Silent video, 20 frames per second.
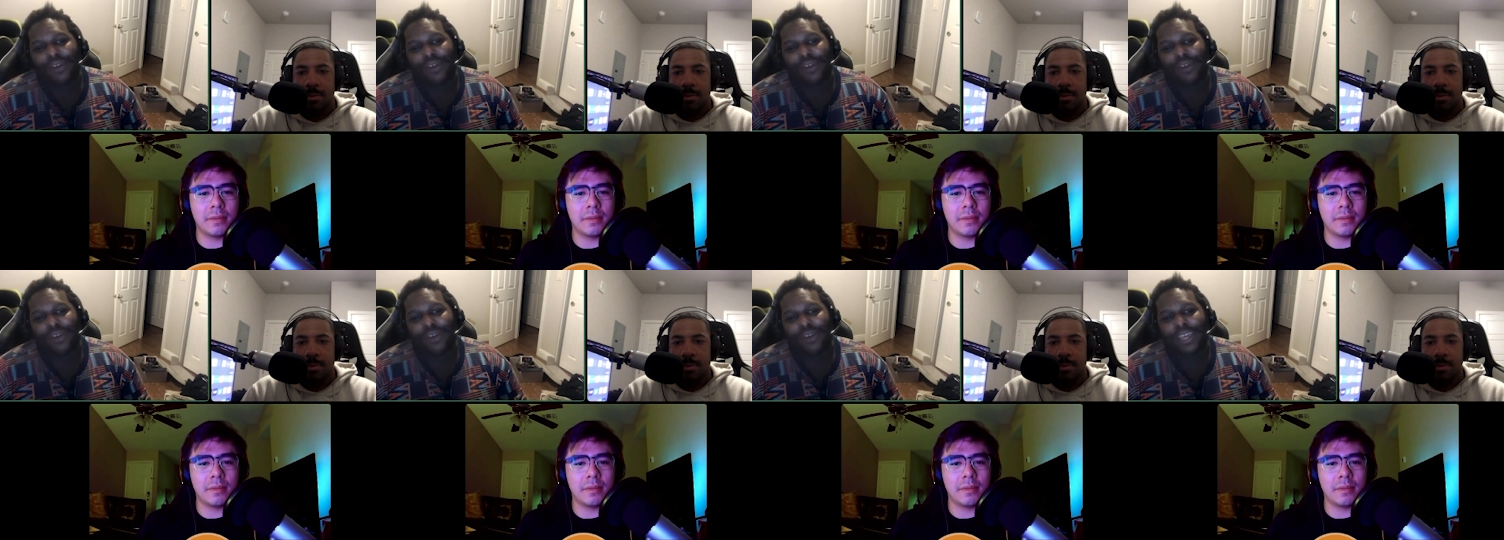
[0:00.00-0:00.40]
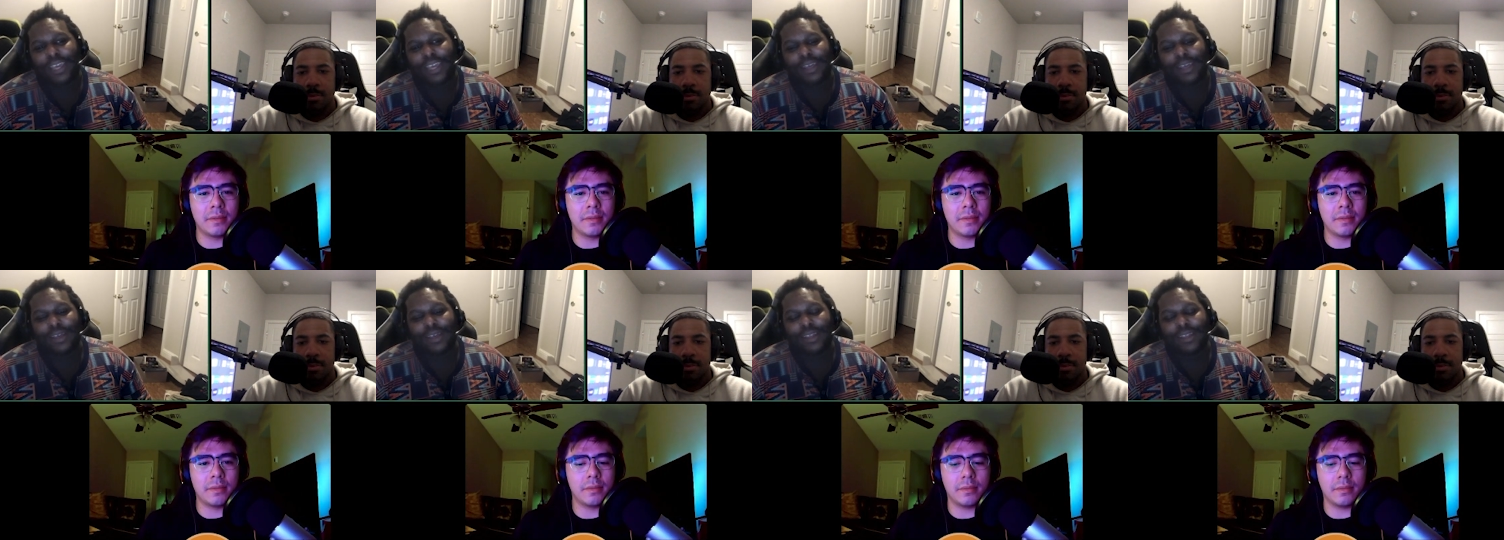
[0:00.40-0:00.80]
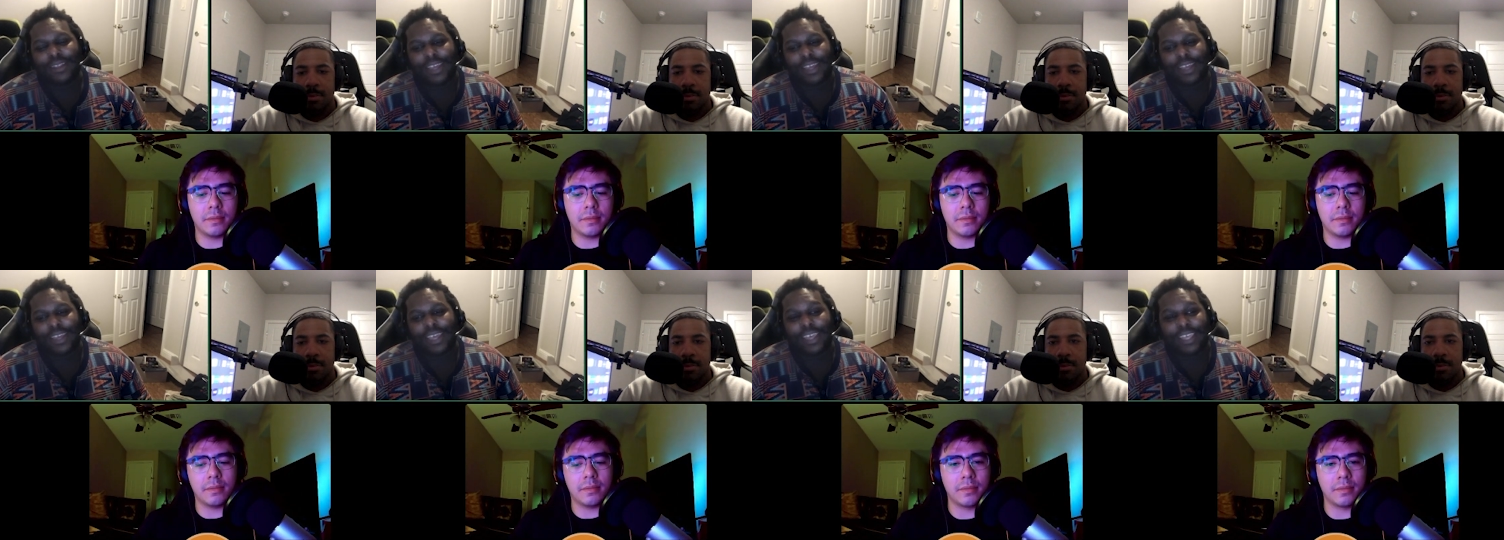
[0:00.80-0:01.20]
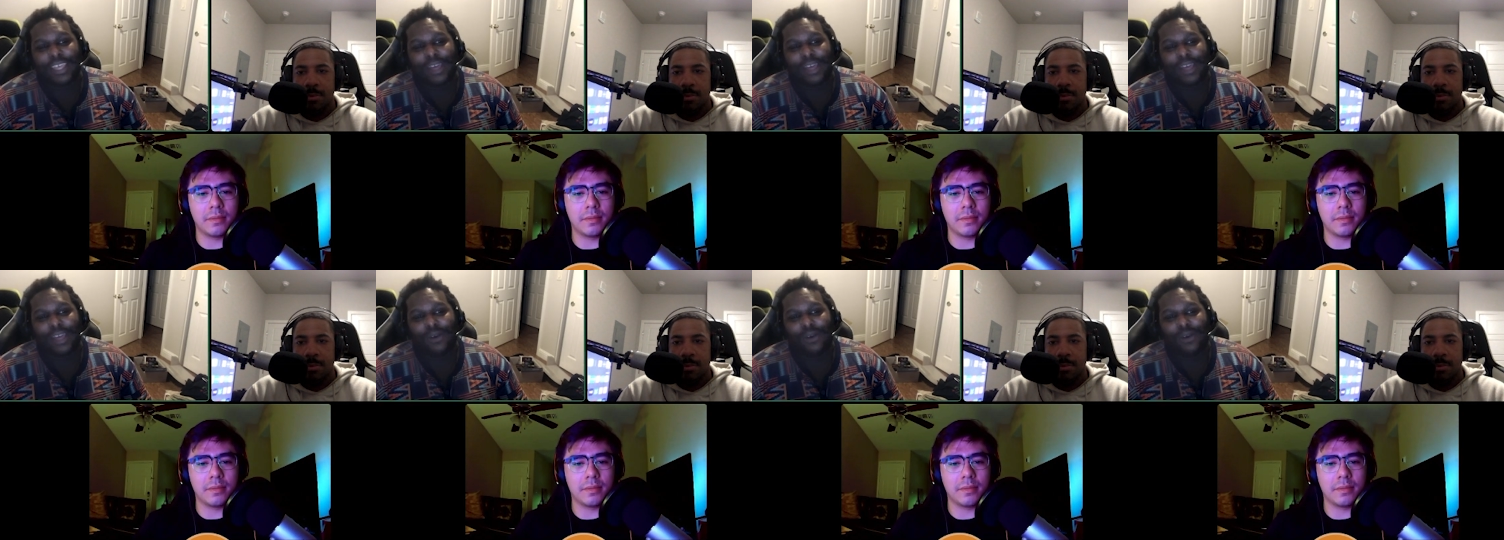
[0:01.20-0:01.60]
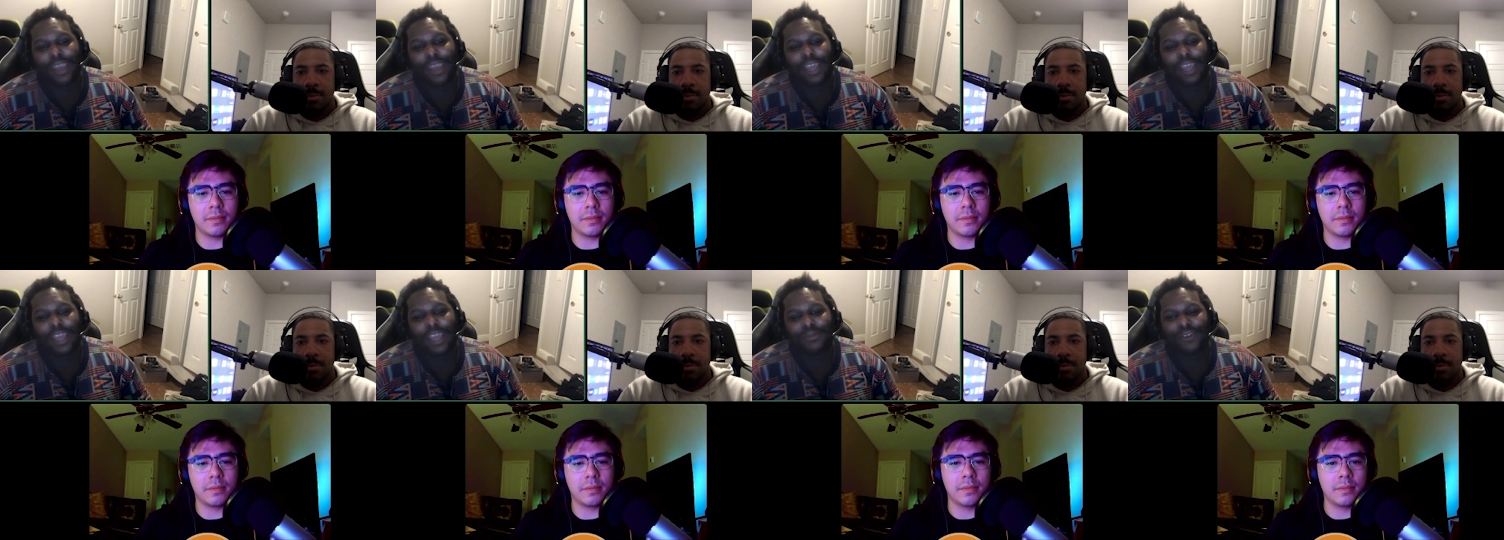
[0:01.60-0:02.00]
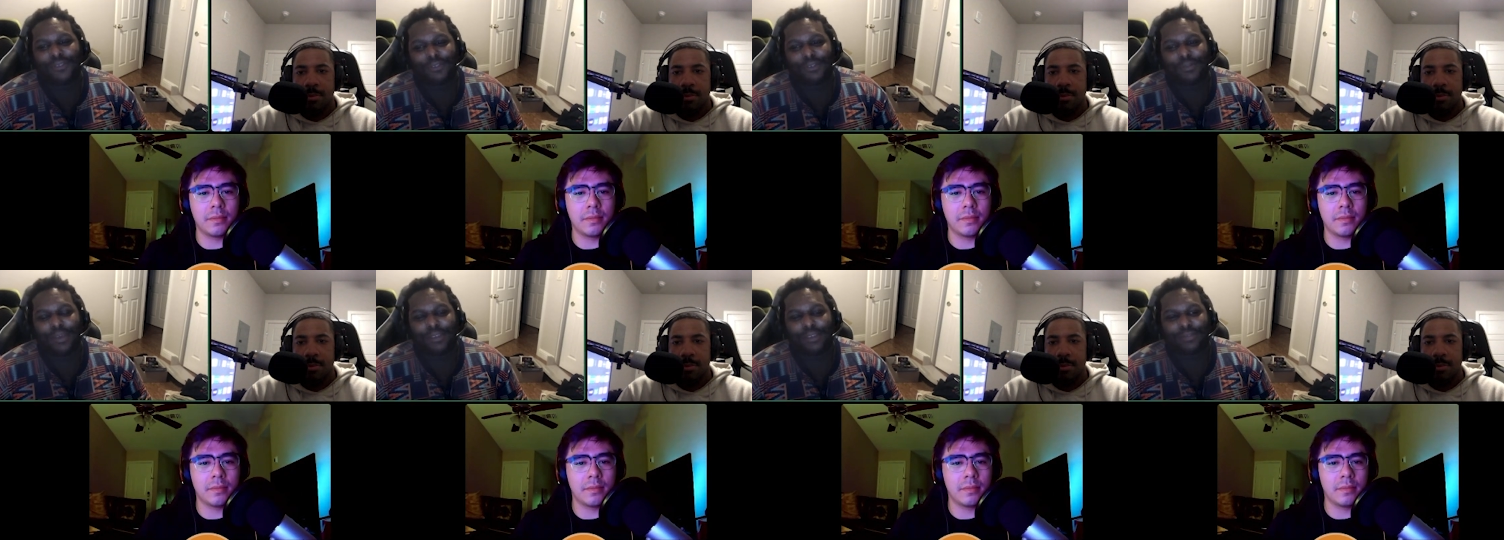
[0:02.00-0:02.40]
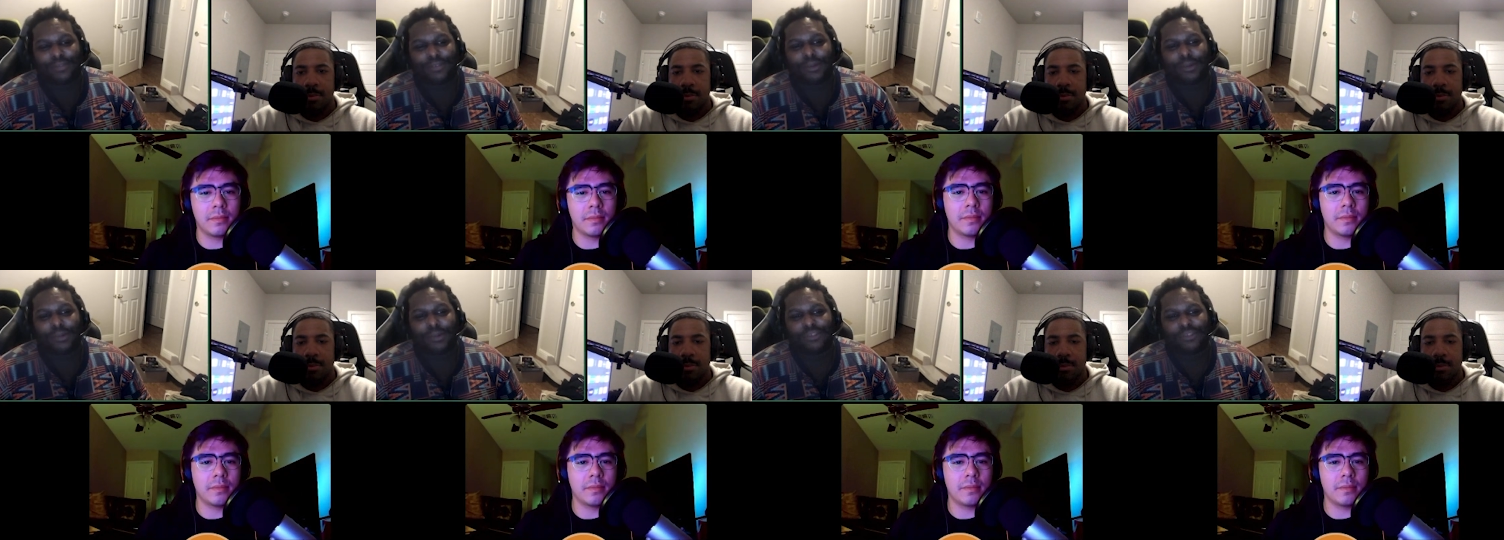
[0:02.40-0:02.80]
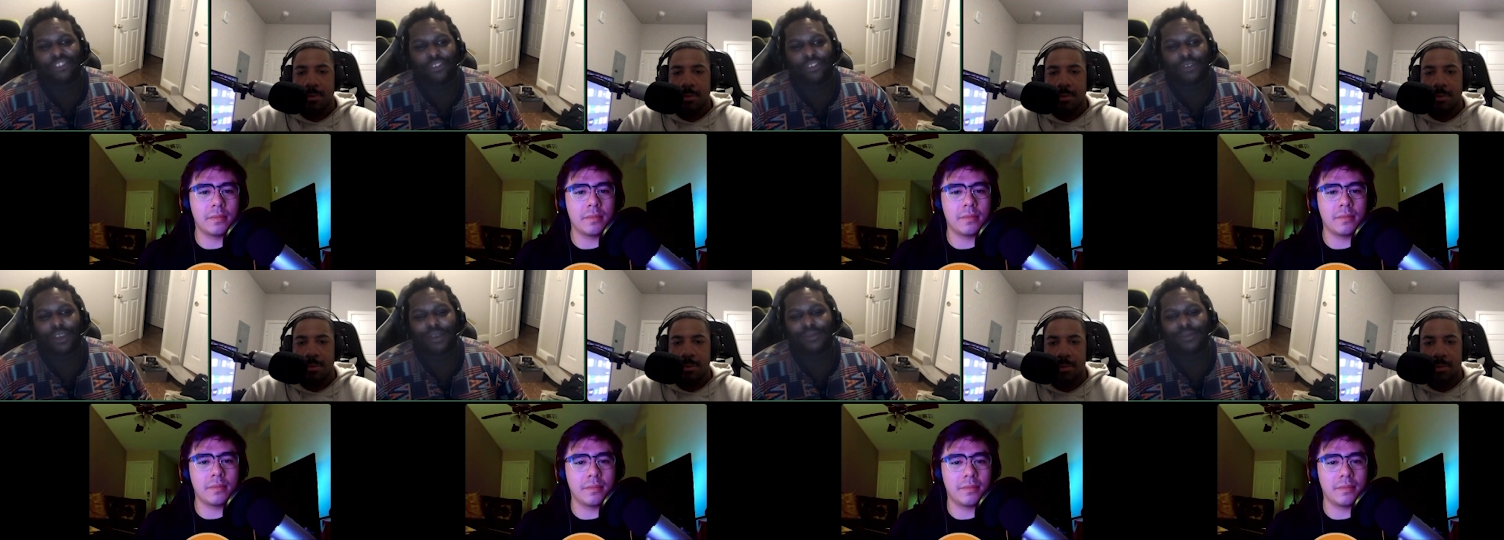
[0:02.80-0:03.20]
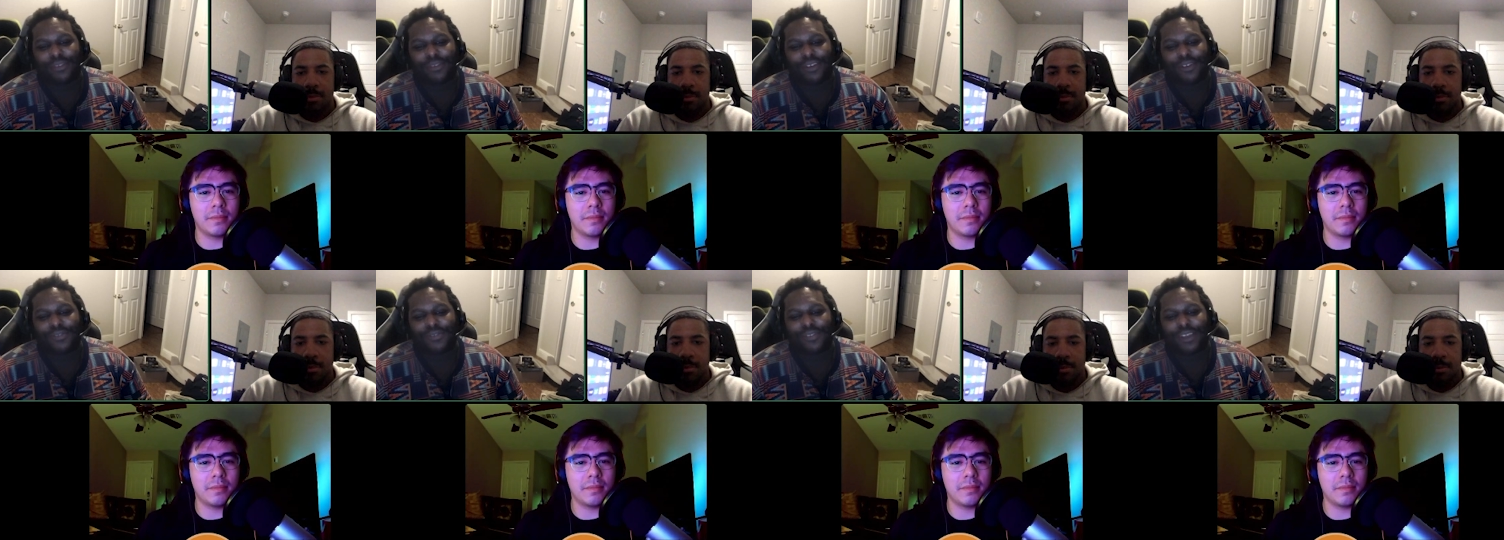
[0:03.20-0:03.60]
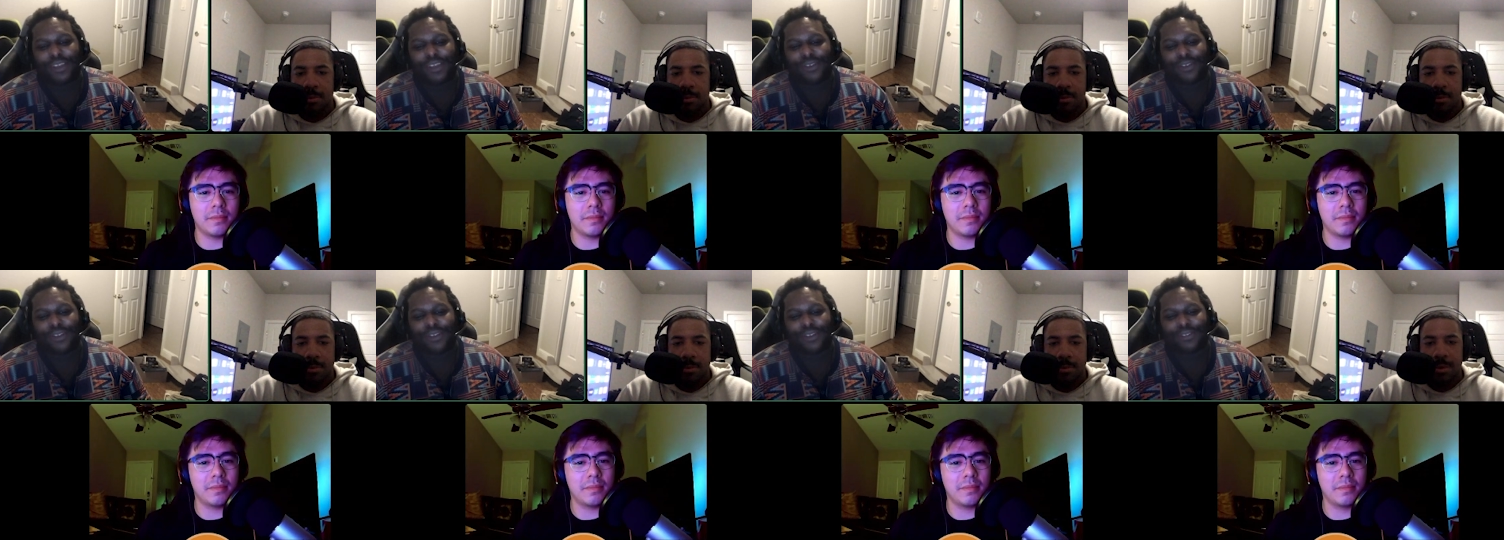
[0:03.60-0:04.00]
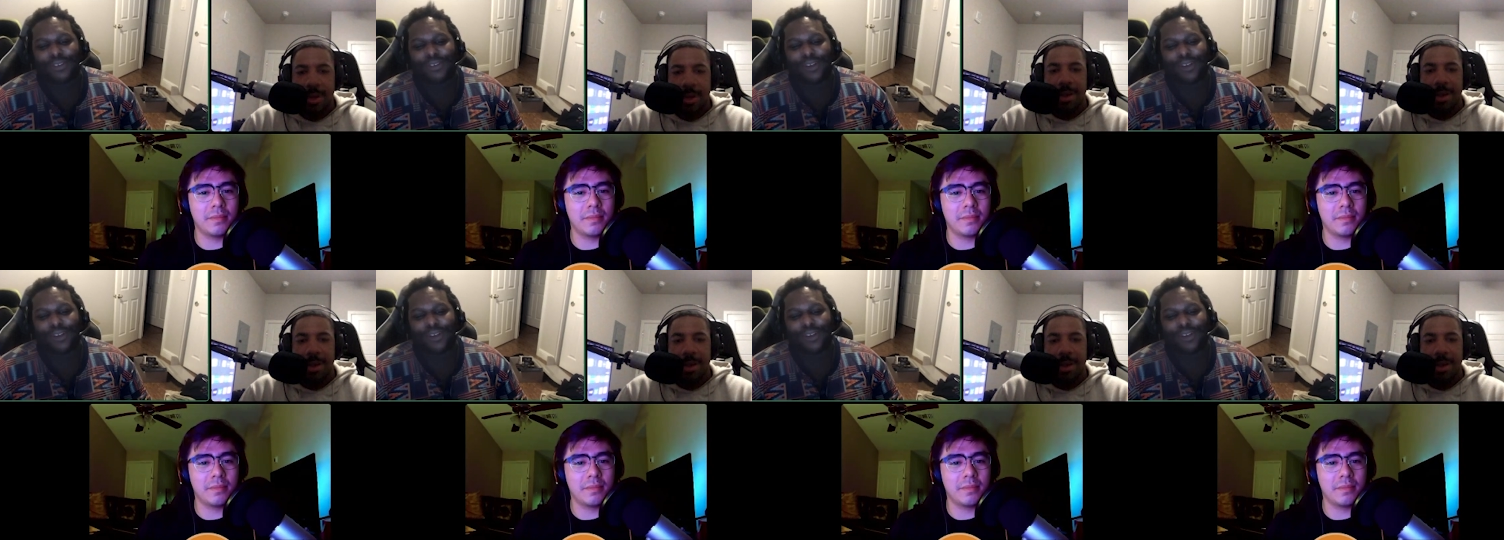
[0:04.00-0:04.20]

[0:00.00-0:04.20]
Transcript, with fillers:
Speaker 1: him like yelling at himself and basically almost choking himself in that trailer.